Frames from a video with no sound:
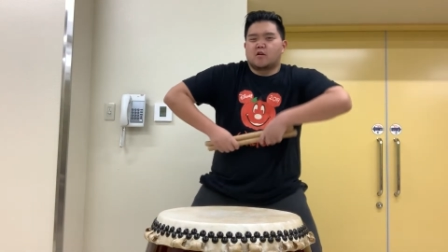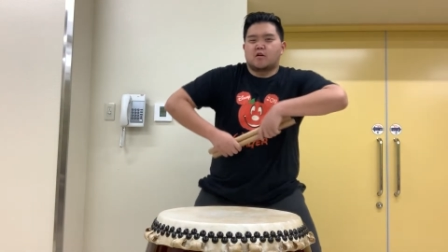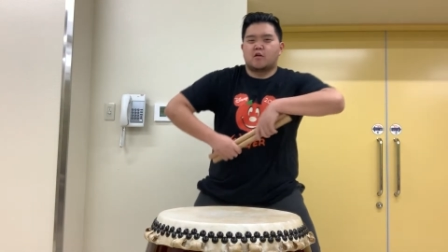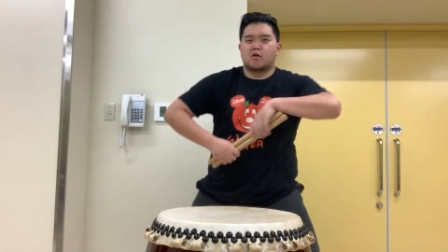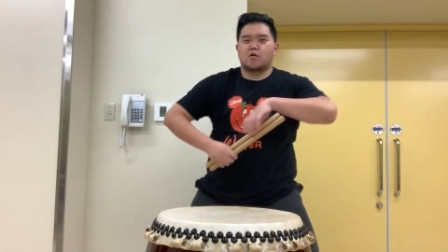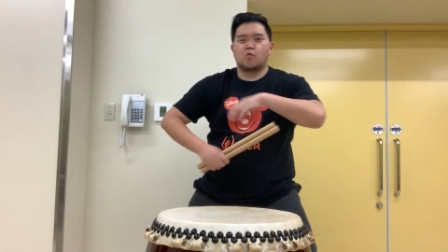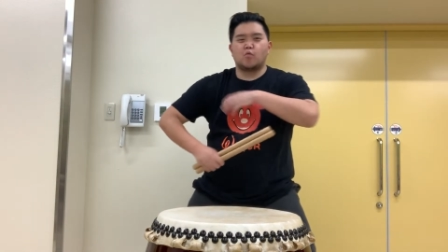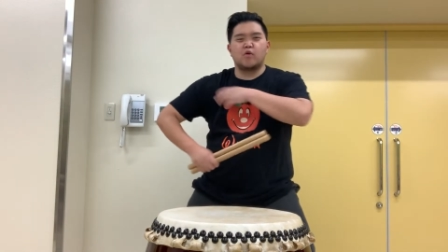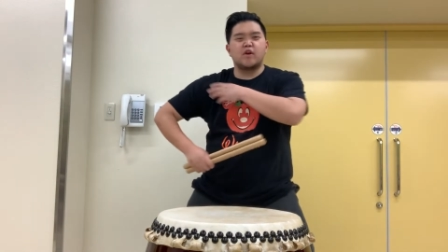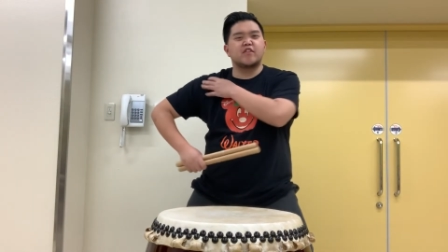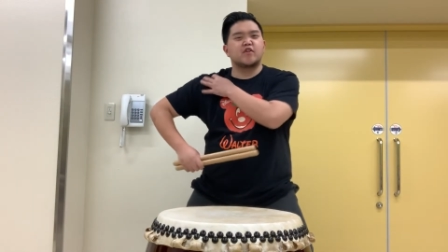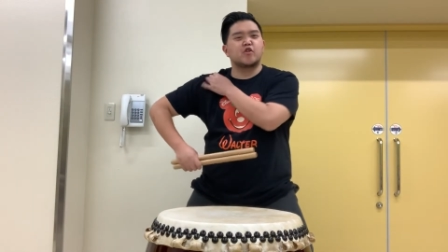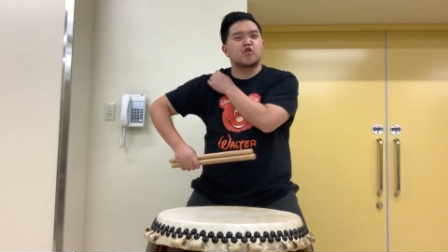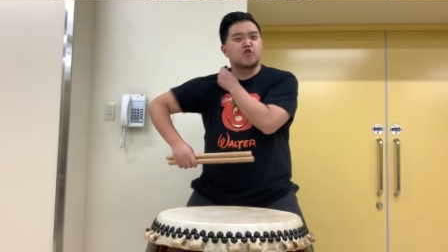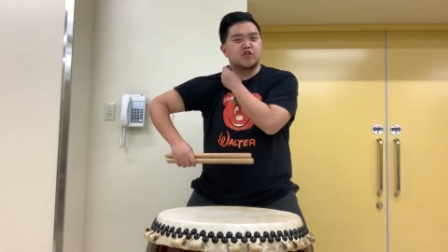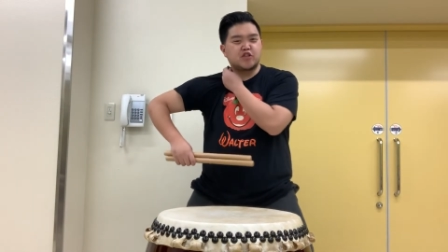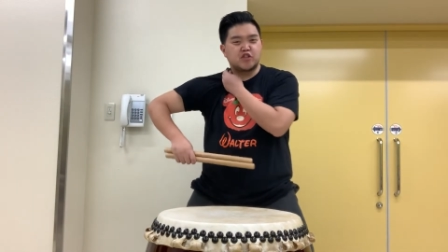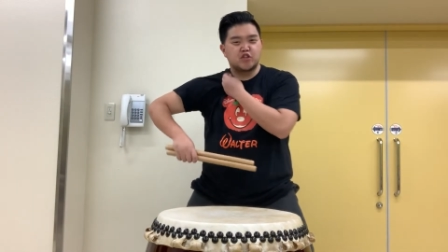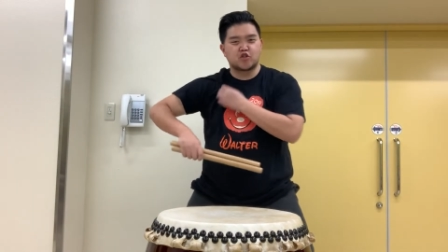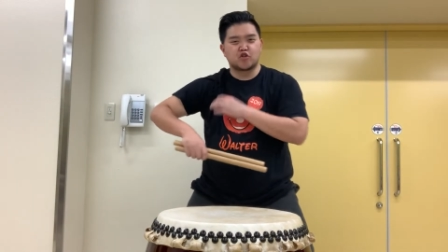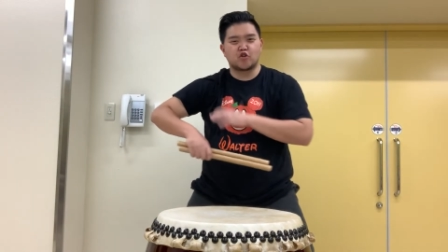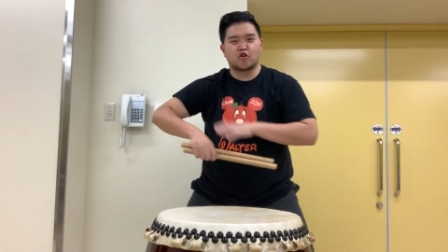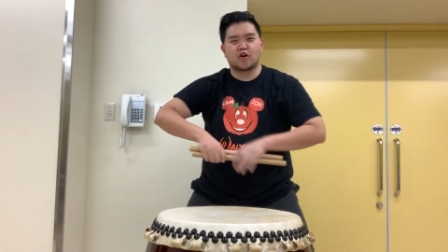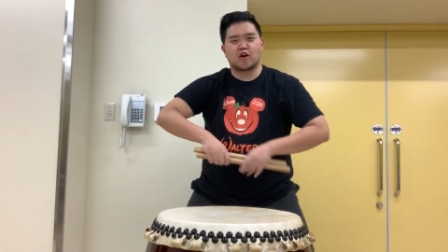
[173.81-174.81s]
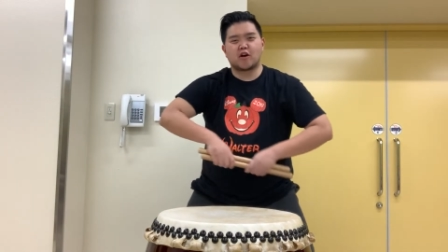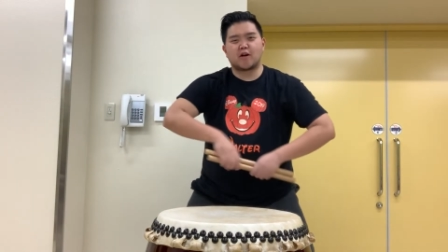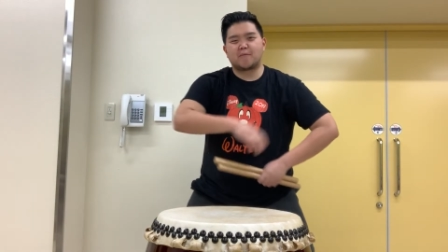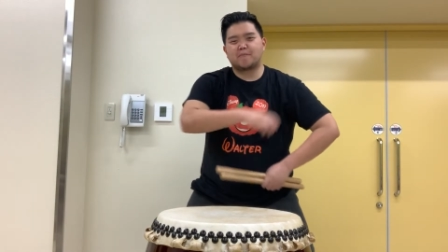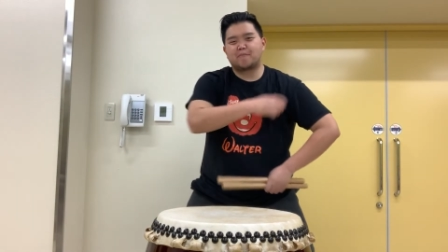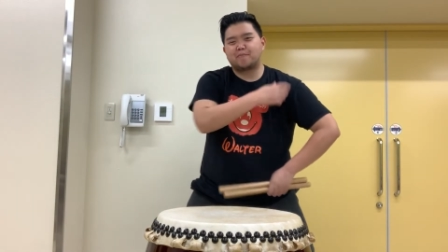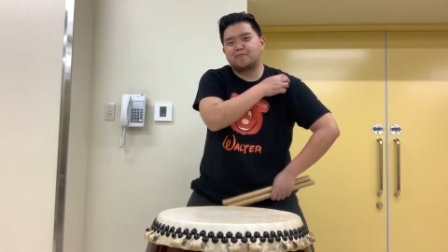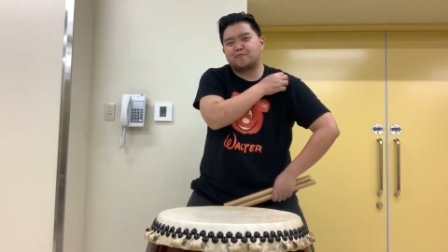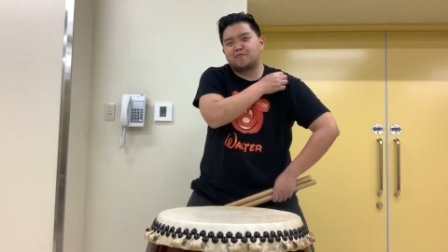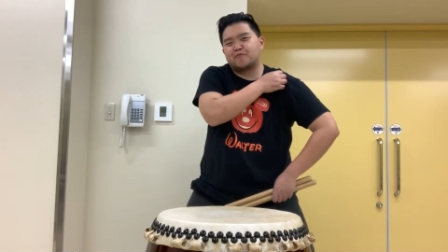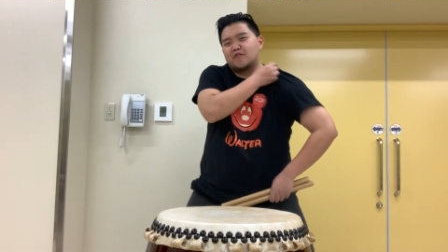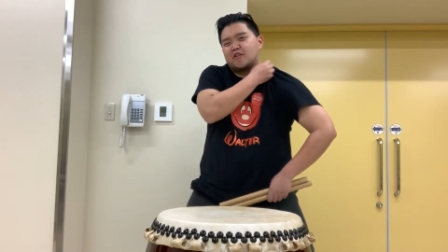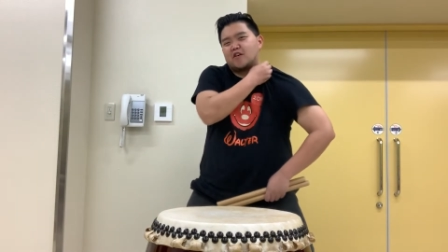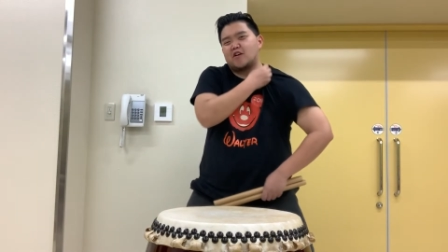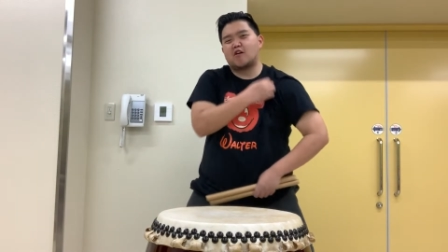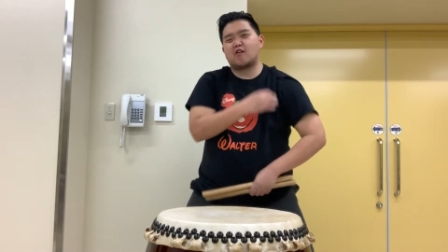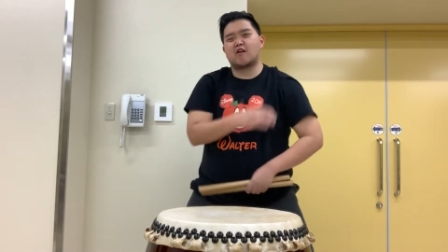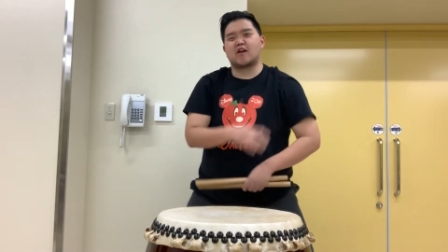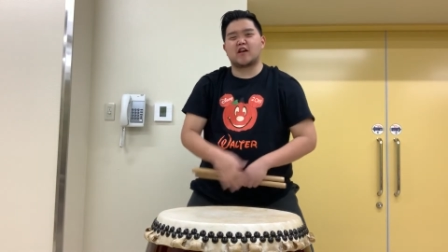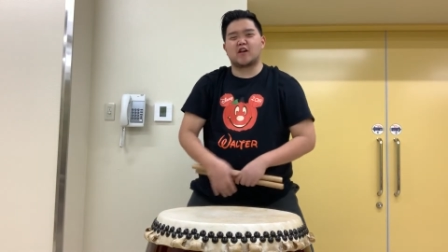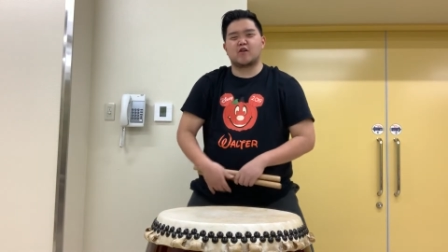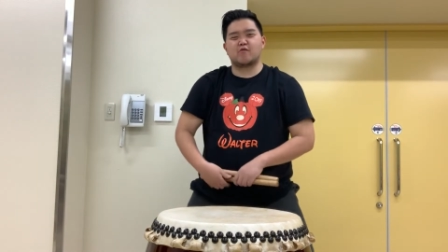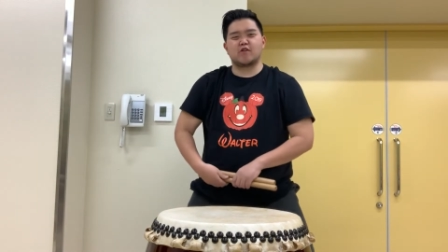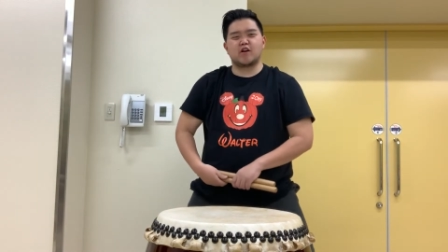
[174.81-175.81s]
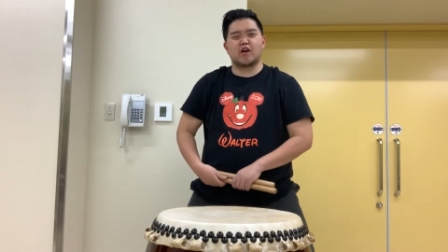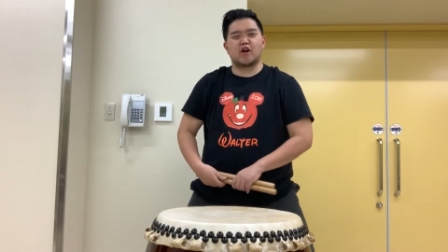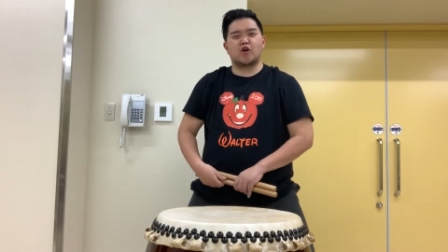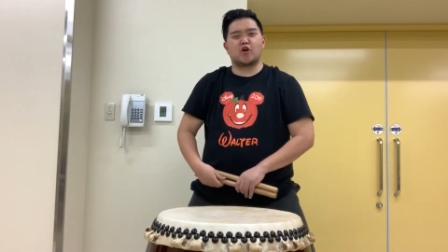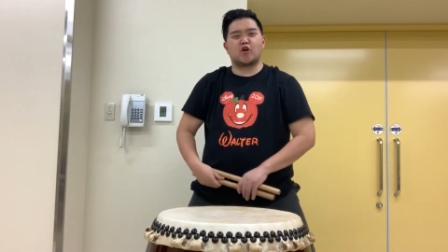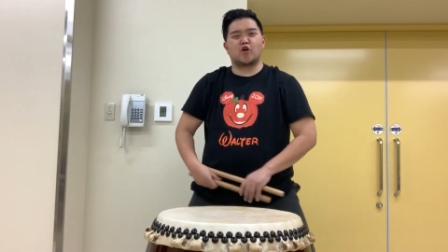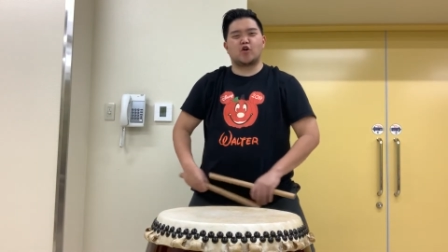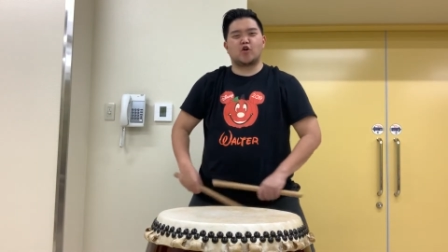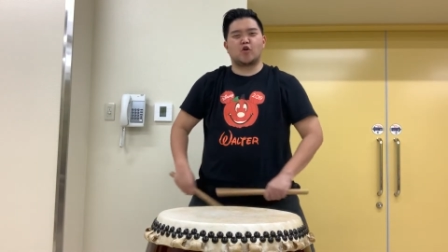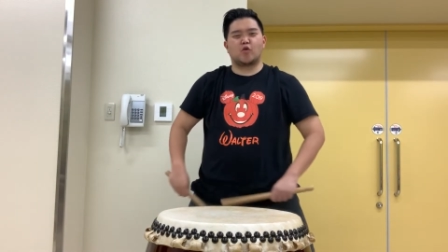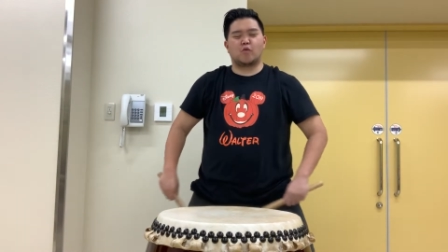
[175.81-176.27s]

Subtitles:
with Kuchi-shoka. All right, here we go.